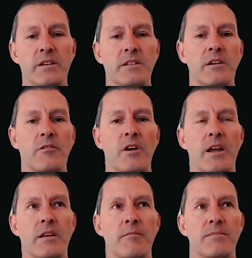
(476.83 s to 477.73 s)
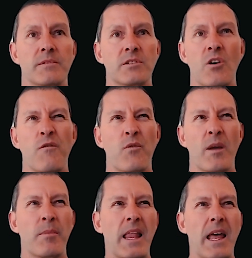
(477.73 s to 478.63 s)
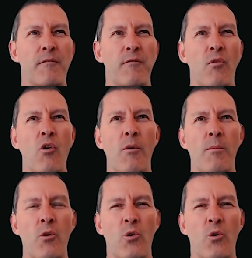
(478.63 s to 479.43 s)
is there a software platform,